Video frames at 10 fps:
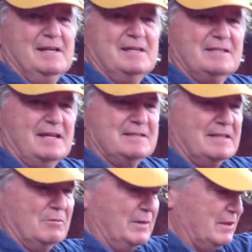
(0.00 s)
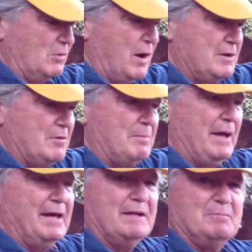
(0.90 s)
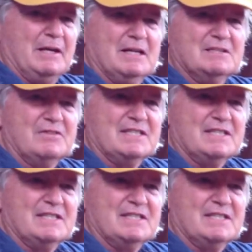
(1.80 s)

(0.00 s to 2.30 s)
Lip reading: sense that with the quadruped and because of a